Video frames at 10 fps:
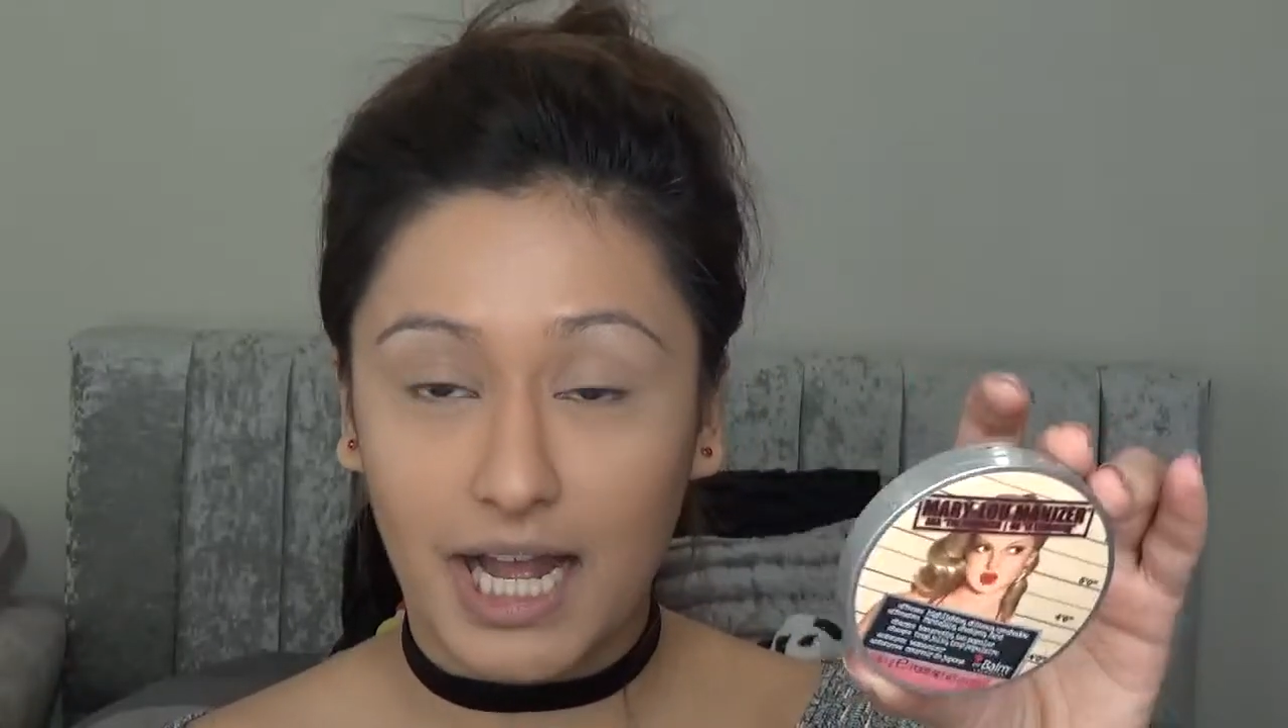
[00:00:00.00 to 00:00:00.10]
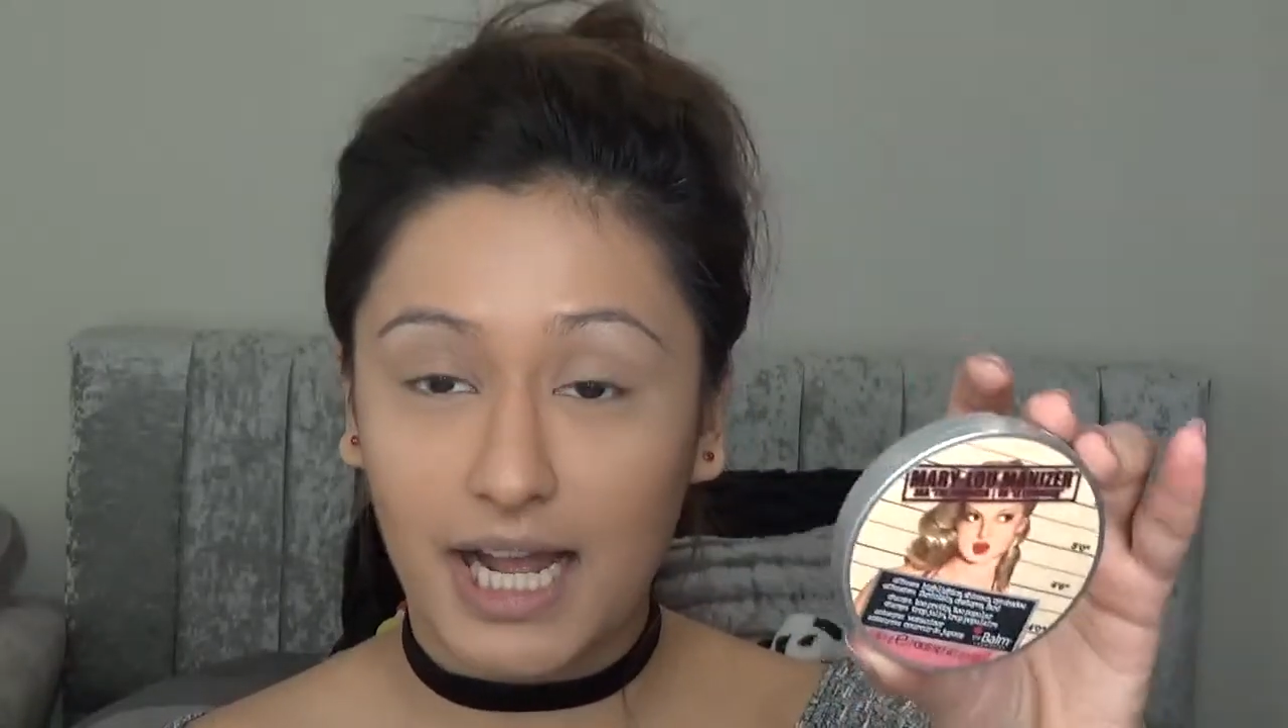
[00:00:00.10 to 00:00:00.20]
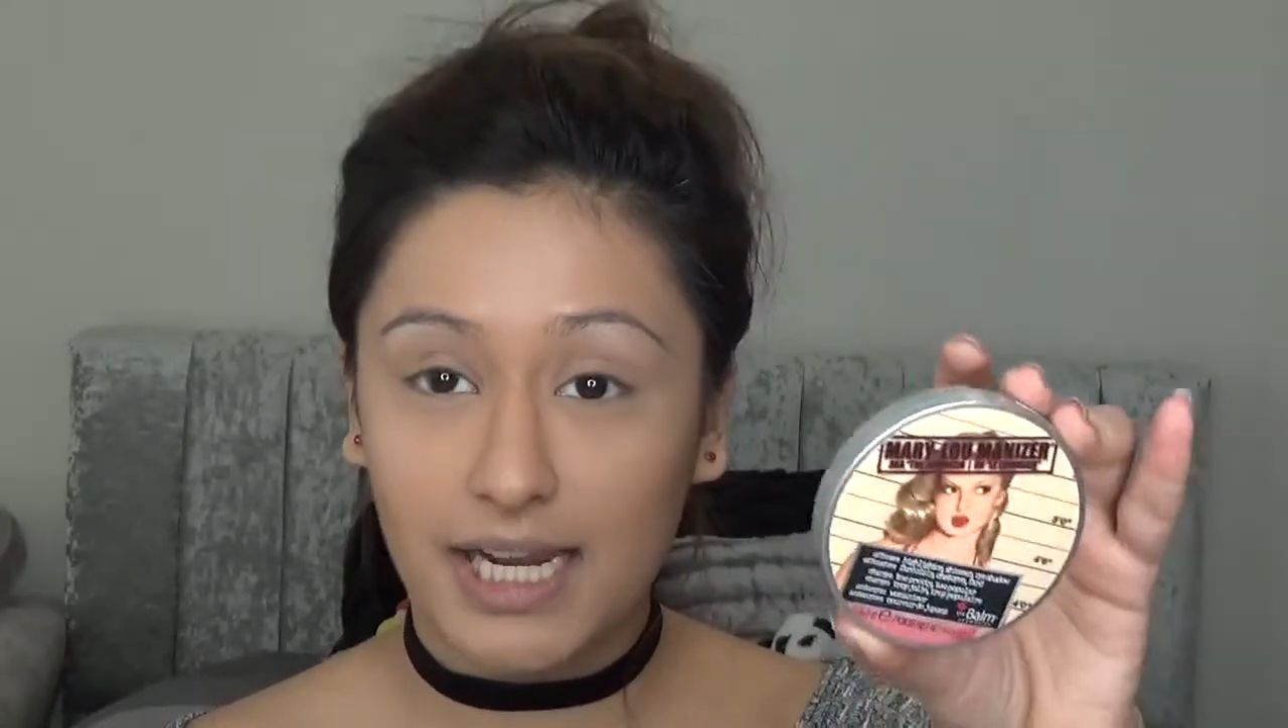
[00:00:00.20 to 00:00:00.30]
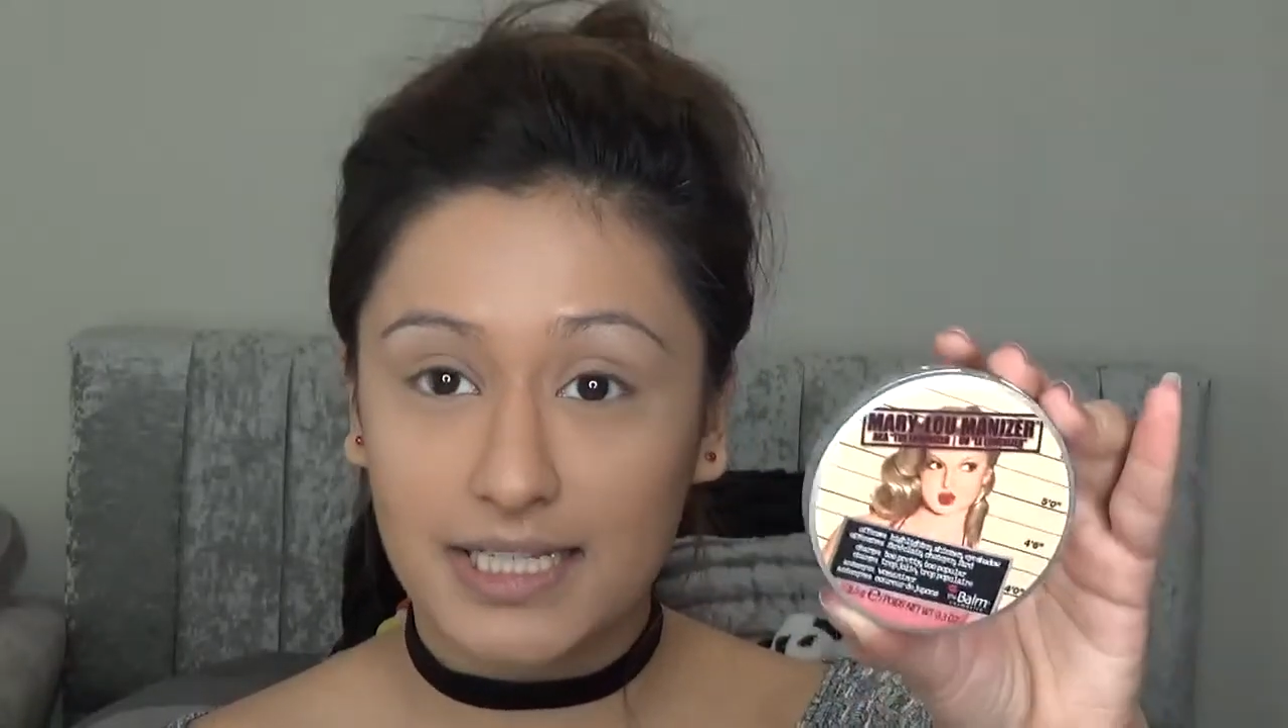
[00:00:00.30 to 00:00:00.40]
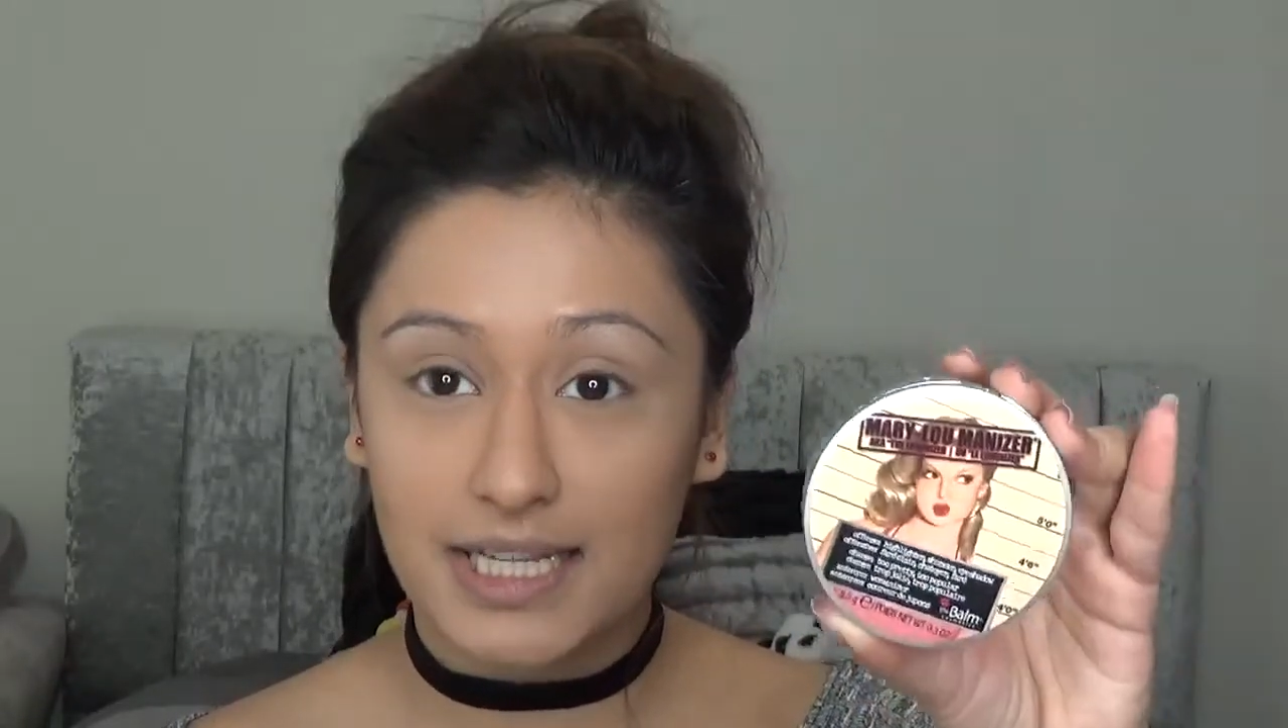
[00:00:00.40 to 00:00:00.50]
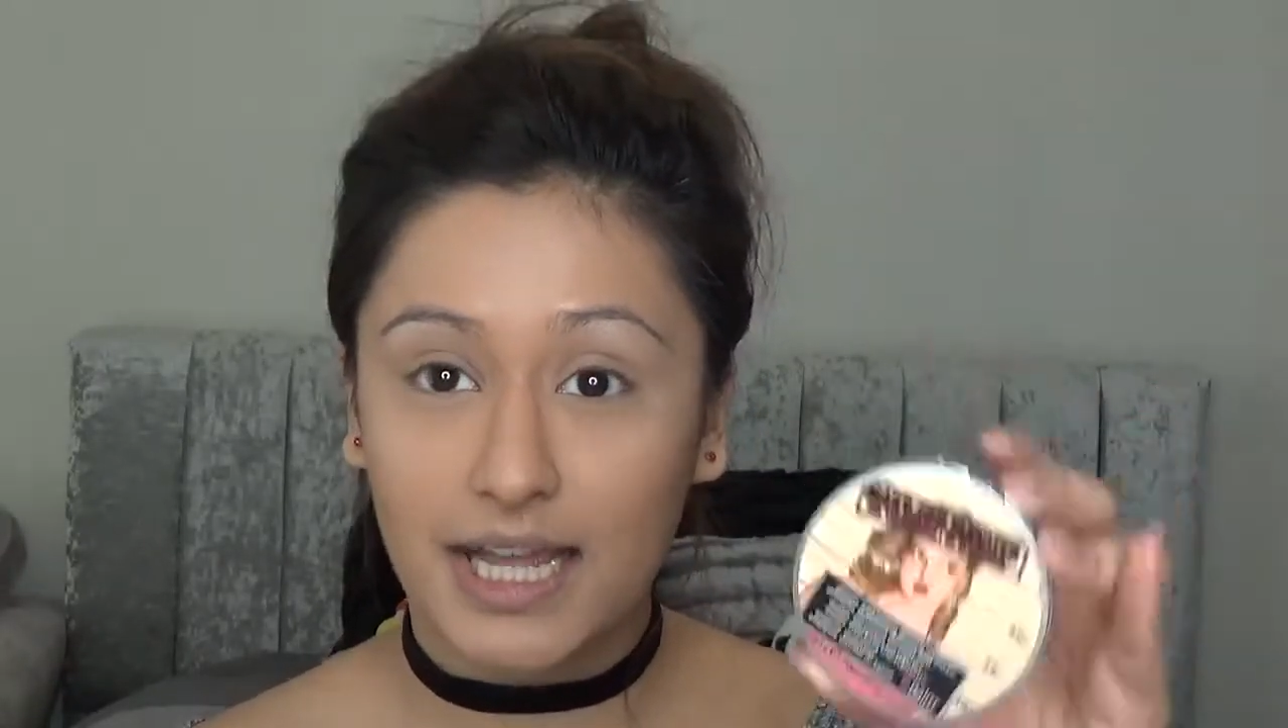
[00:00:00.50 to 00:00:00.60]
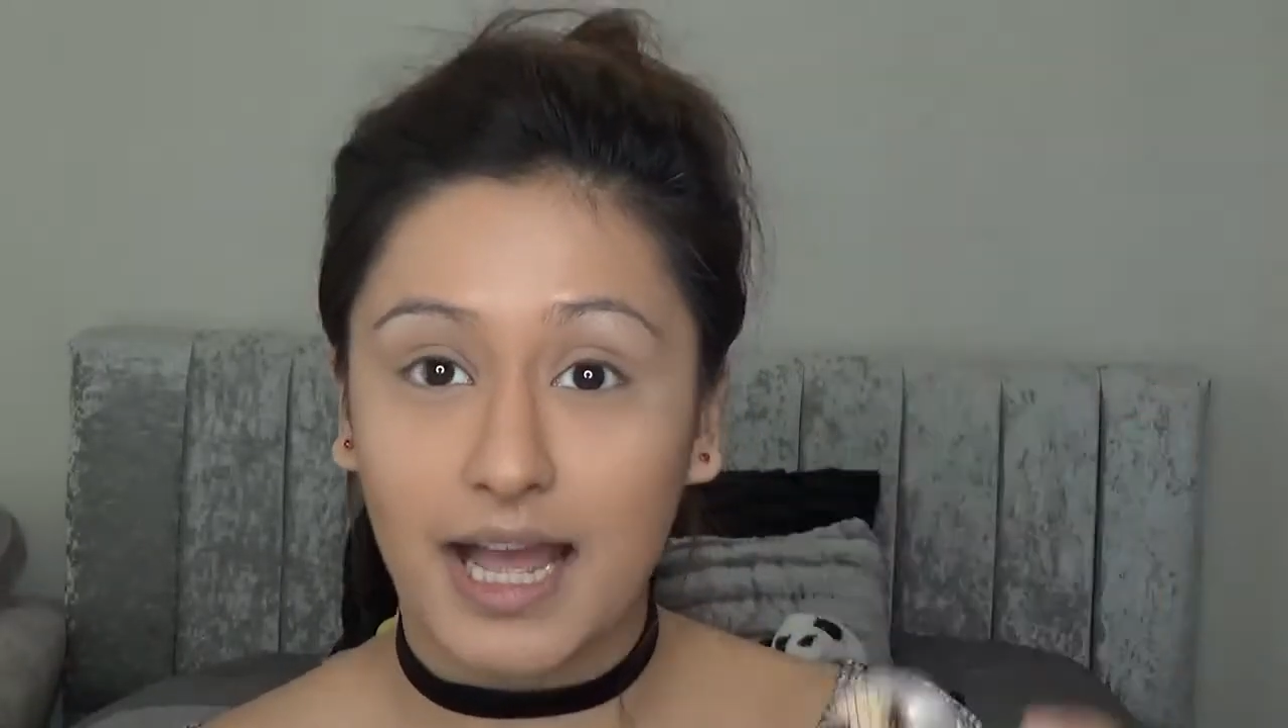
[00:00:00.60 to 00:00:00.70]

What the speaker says: highlighter,